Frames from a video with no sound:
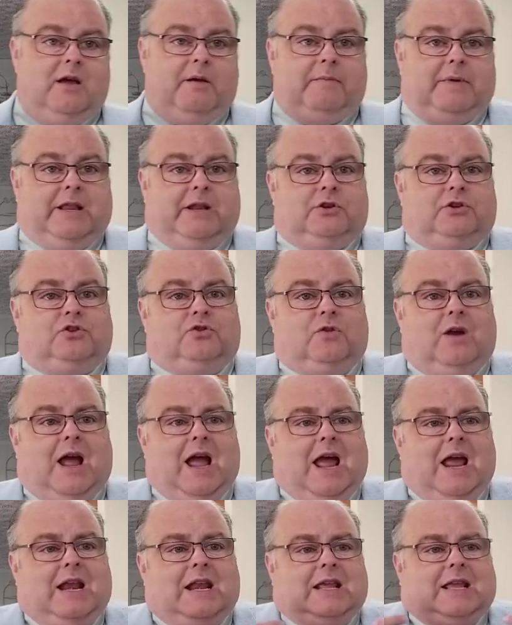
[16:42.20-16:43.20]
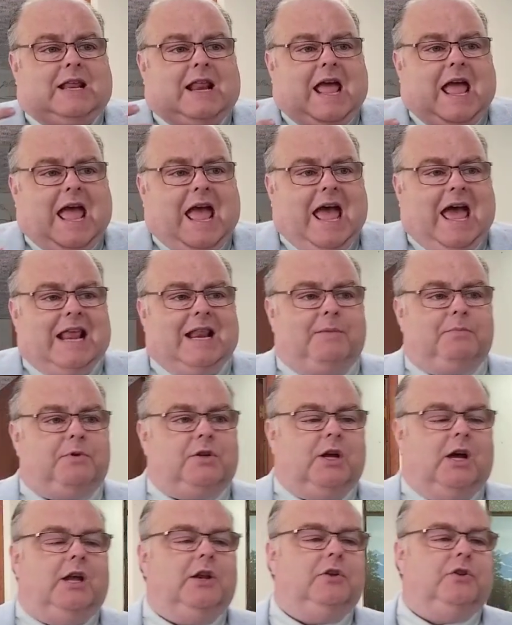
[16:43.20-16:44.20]
But he was trying to get Adam
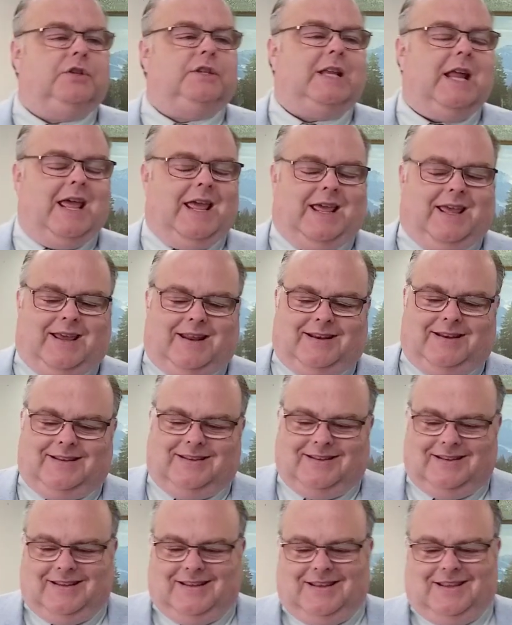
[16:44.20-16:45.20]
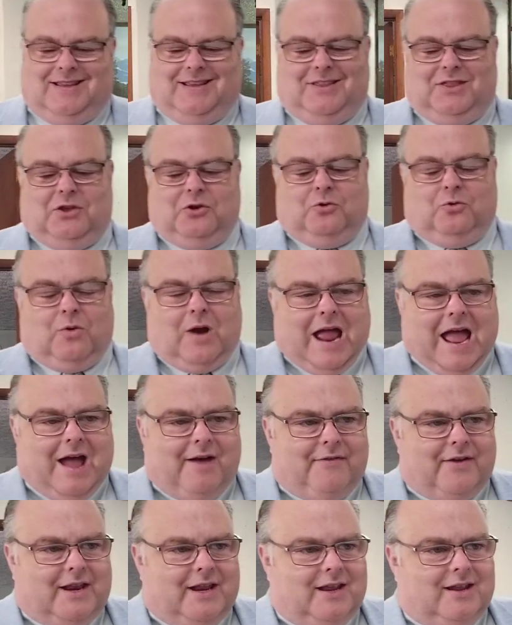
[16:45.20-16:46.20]
to understand the
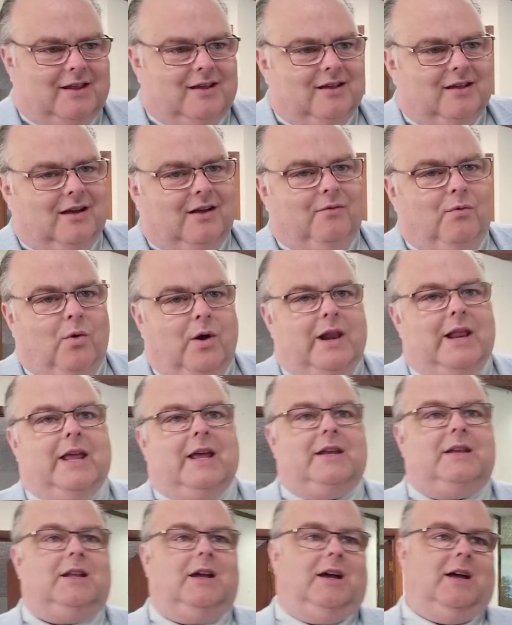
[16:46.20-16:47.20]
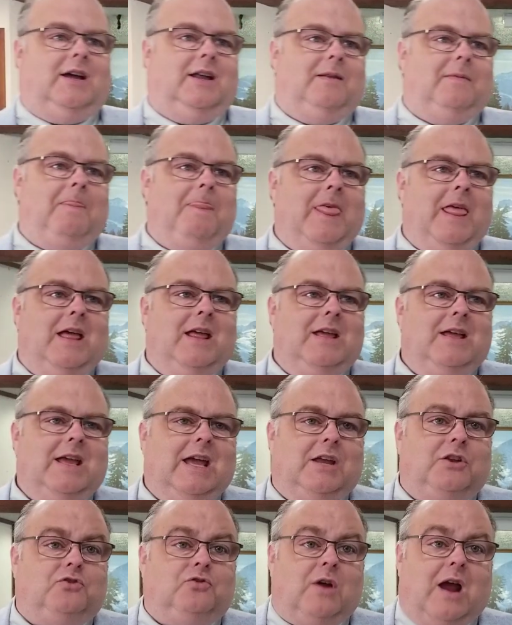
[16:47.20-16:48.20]
gravity of what he had done
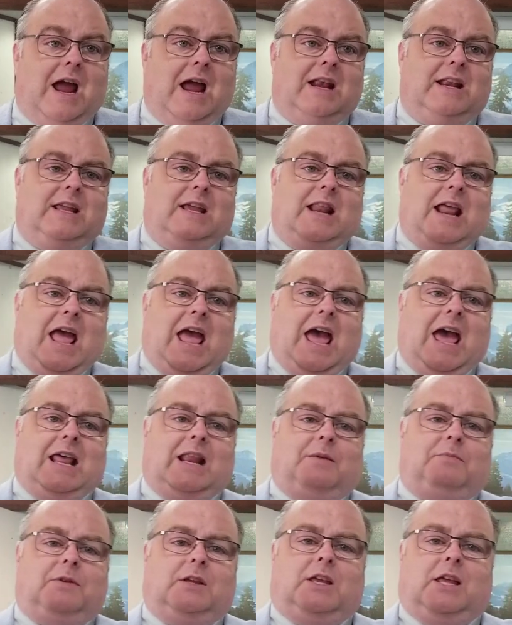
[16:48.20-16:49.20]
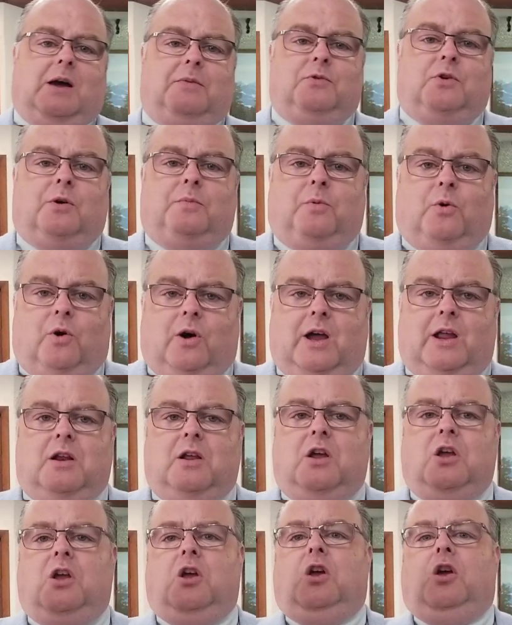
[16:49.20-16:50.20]
and trying to get Adam to come to a point
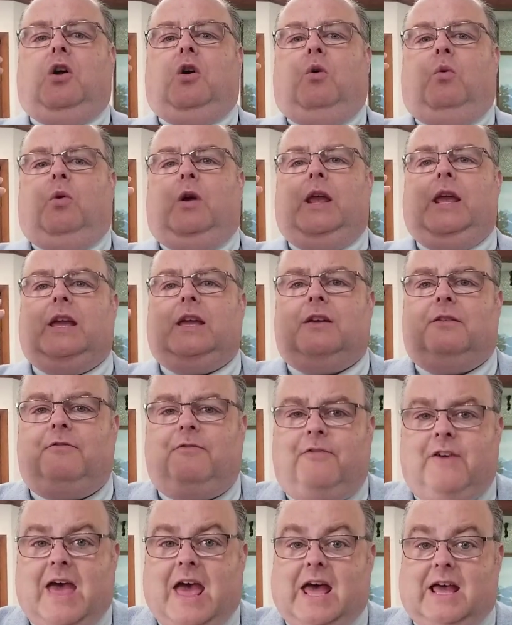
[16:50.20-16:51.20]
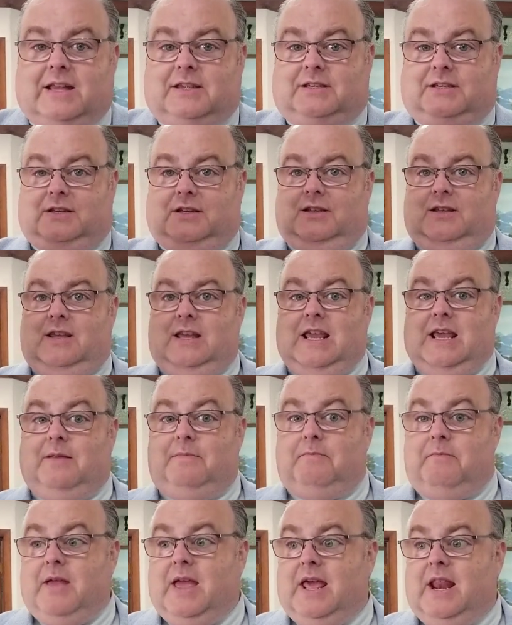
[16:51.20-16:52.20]
where he confessed, he
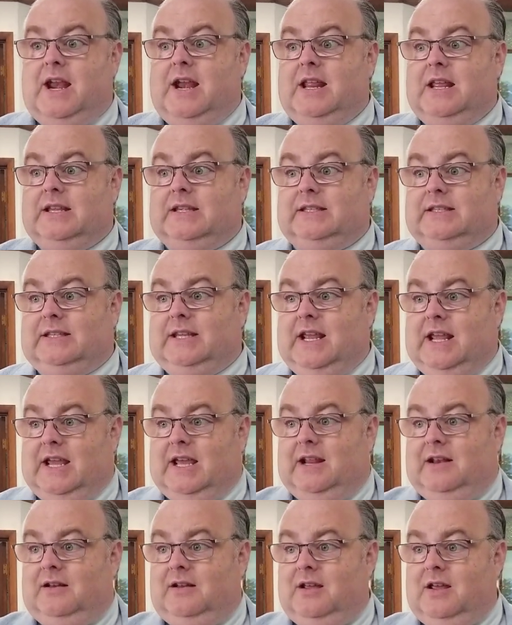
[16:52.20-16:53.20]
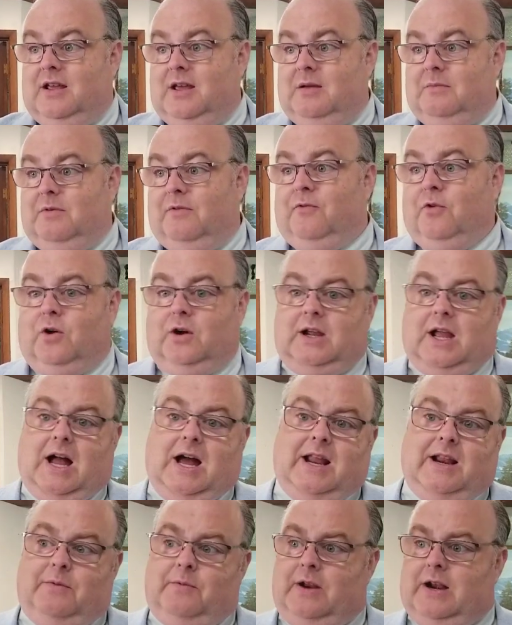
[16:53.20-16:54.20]
admitted his sin before
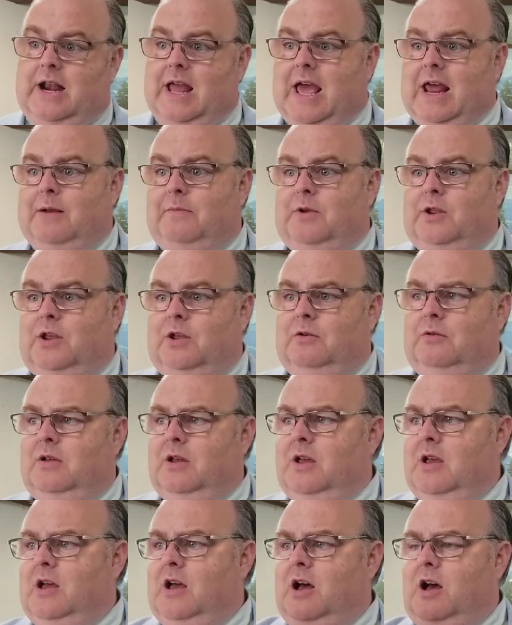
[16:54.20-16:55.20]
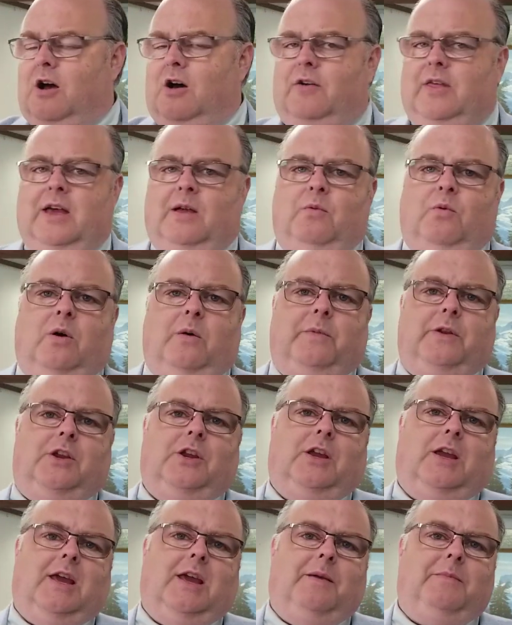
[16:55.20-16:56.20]
God. And what did Adam do? Oh, that woman
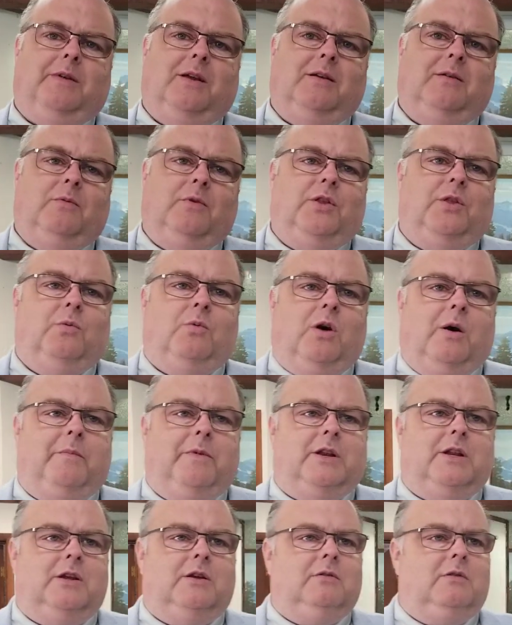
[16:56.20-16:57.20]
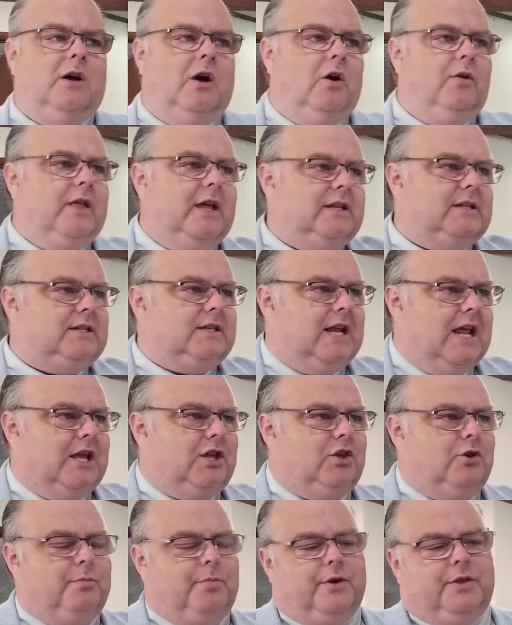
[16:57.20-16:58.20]
you gave me. What did the woman do? Oh, that
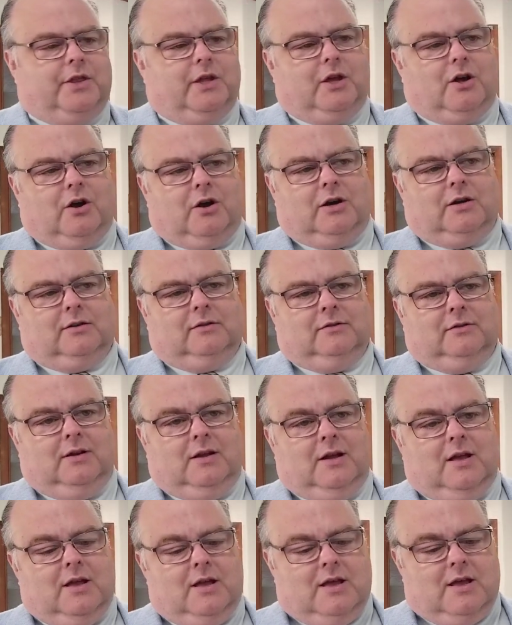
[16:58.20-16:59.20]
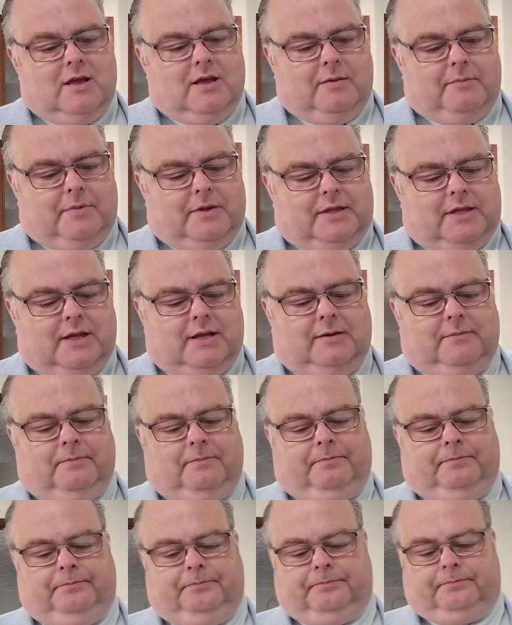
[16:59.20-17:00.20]
snake you put in the garden. But then,
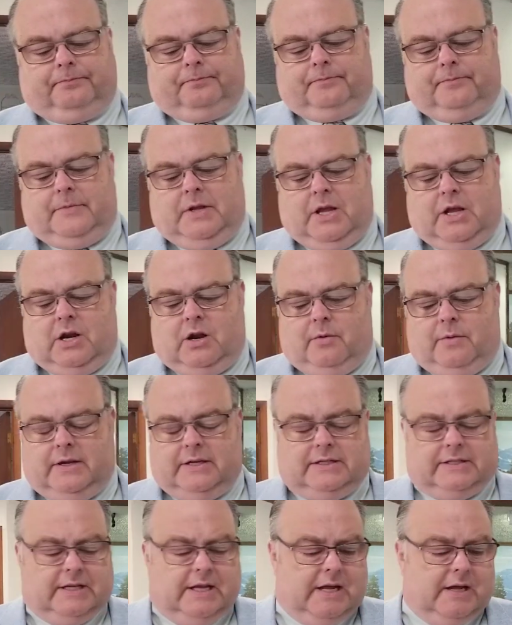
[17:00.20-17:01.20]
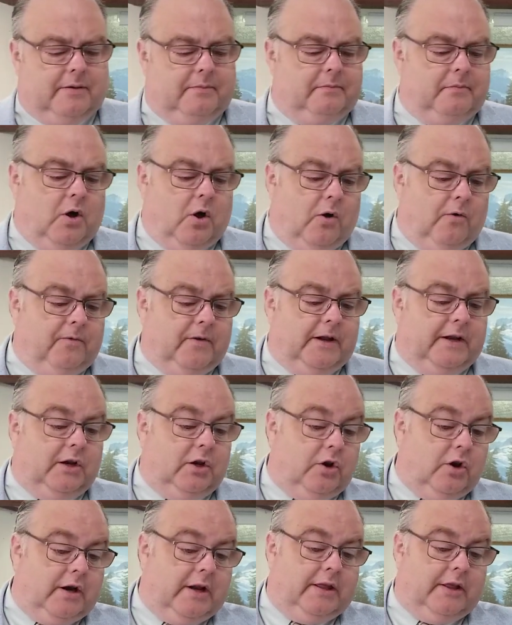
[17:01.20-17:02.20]
you know, we see them hopefully
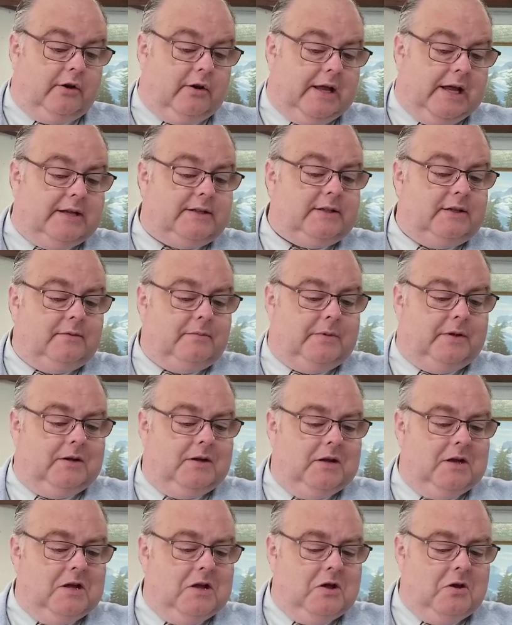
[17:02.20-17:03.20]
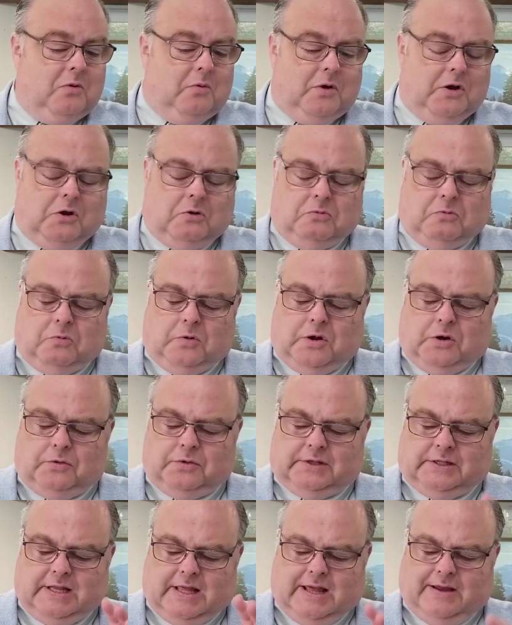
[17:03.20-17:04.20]
learning their lesson, but we don't, we
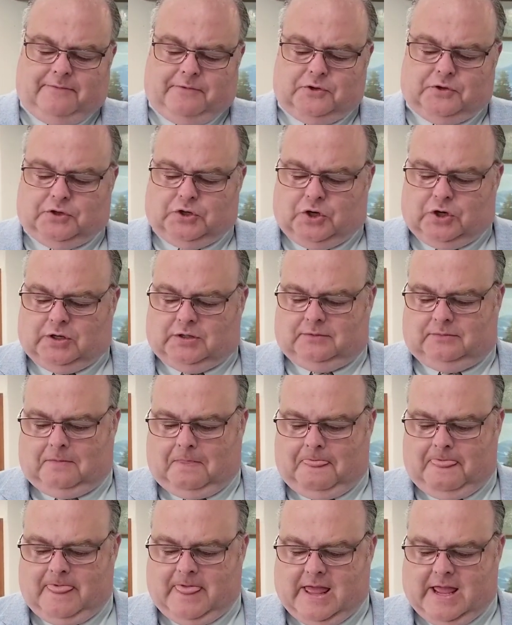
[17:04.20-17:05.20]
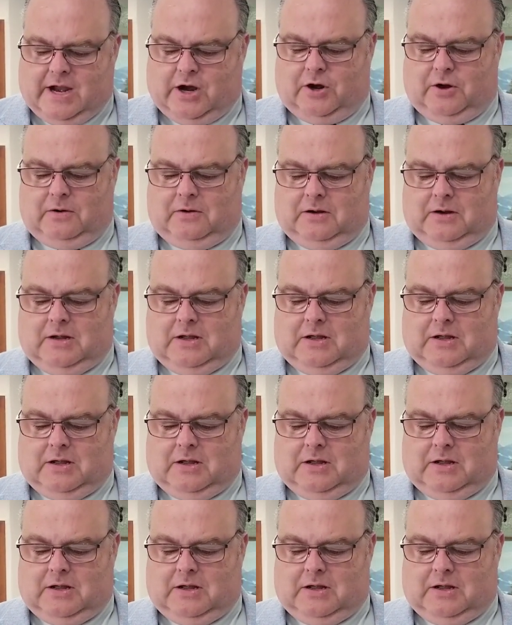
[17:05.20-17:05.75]
don't see that for certain there.